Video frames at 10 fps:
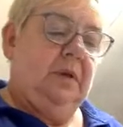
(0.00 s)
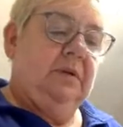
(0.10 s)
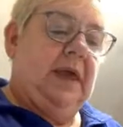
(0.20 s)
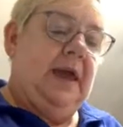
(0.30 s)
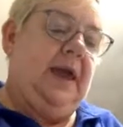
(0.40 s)

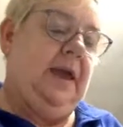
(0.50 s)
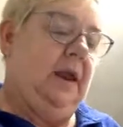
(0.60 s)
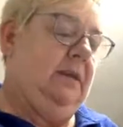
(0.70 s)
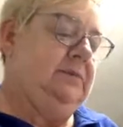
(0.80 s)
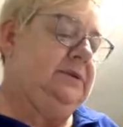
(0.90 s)

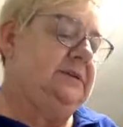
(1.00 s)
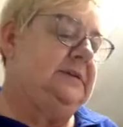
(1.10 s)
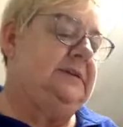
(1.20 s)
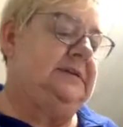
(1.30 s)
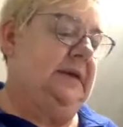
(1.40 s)
Okay, and I'm
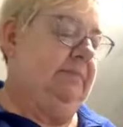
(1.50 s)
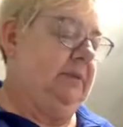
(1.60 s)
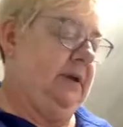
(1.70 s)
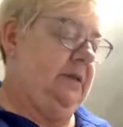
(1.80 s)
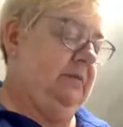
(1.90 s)
just
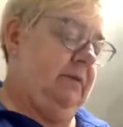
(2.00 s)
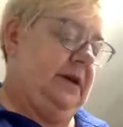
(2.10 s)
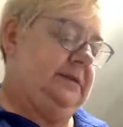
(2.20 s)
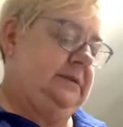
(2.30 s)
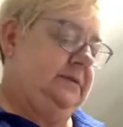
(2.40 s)
assembling the
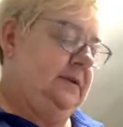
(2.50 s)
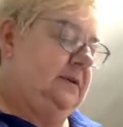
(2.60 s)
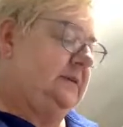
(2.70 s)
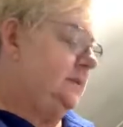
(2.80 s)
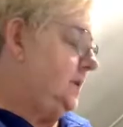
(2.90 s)
rest of
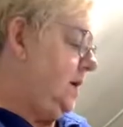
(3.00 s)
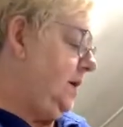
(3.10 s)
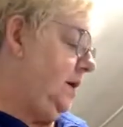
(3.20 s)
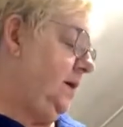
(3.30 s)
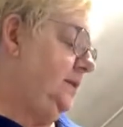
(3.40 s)
this.
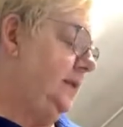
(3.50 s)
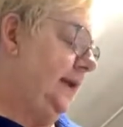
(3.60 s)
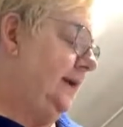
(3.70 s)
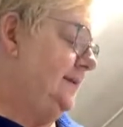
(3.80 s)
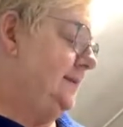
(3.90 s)

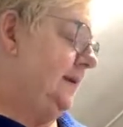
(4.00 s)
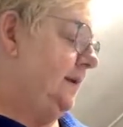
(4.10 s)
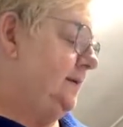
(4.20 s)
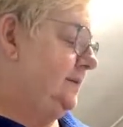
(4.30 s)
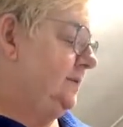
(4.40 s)
Like I
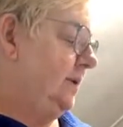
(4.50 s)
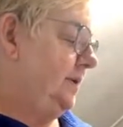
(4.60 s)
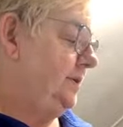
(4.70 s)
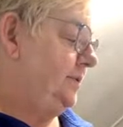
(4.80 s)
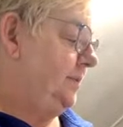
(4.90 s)
said, I
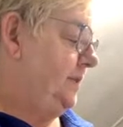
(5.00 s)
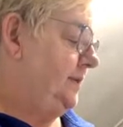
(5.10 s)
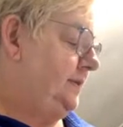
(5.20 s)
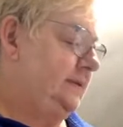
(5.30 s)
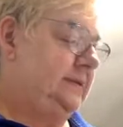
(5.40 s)
started doing
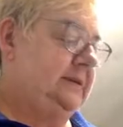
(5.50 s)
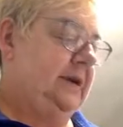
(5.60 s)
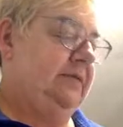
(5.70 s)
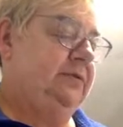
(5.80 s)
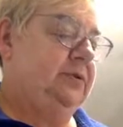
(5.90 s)
this
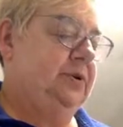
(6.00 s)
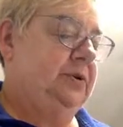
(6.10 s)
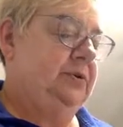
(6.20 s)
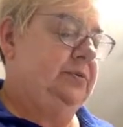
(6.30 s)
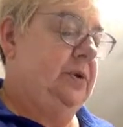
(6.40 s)

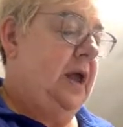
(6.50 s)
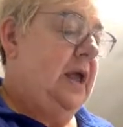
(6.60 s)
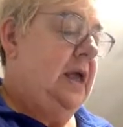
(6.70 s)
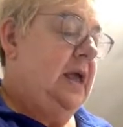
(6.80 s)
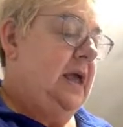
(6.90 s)
afternoon,
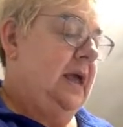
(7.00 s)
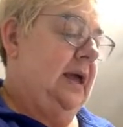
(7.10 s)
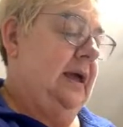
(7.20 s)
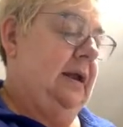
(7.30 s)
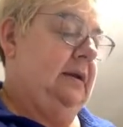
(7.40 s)

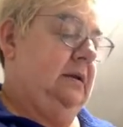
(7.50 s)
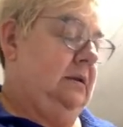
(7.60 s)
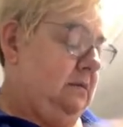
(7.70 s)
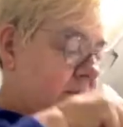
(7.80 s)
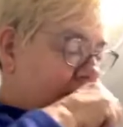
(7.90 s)
and
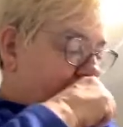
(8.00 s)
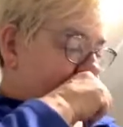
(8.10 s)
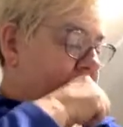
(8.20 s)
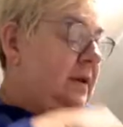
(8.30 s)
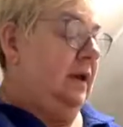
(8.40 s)

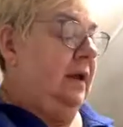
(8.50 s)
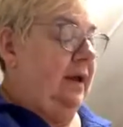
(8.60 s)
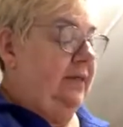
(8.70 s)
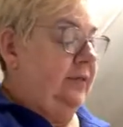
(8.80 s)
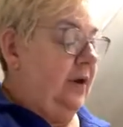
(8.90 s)

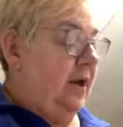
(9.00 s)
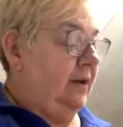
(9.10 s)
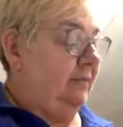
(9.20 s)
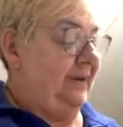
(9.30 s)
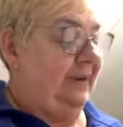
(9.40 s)
I
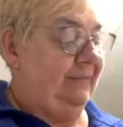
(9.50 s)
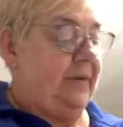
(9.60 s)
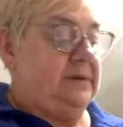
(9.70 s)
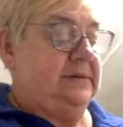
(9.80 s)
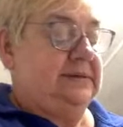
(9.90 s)
thought, well,
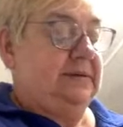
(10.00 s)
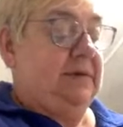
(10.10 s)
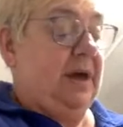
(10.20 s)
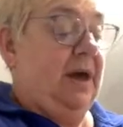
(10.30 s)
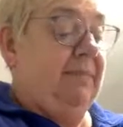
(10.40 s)
since
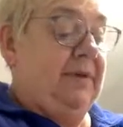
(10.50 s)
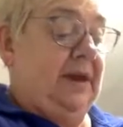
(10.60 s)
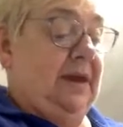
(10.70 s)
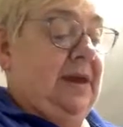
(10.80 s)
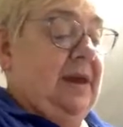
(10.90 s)
I'm
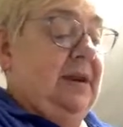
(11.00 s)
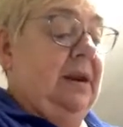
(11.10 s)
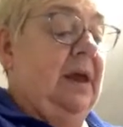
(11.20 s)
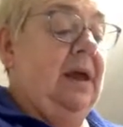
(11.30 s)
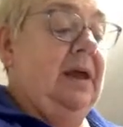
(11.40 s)
copying
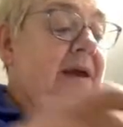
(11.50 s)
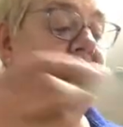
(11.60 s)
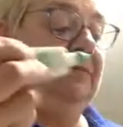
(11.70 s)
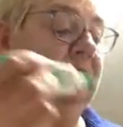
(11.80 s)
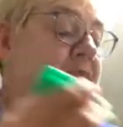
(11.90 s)
it,
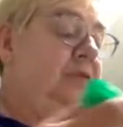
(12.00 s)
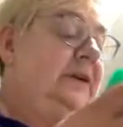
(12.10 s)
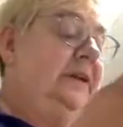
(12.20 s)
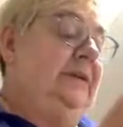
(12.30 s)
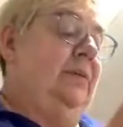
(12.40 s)
I didn't
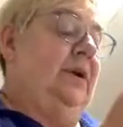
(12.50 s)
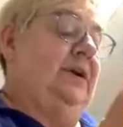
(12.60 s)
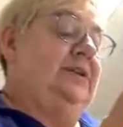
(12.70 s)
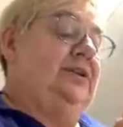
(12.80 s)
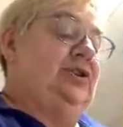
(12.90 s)
really want
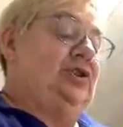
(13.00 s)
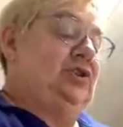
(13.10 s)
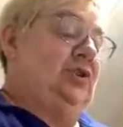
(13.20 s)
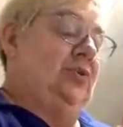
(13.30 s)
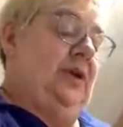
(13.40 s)
to
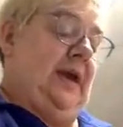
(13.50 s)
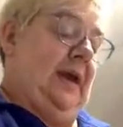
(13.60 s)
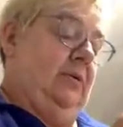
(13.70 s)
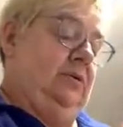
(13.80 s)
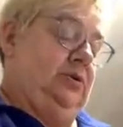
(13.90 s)
show you
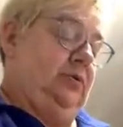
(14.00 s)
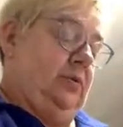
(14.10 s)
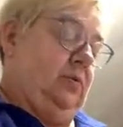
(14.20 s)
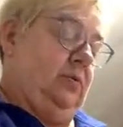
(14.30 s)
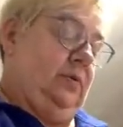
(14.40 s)
how to do
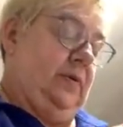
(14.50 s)
the whole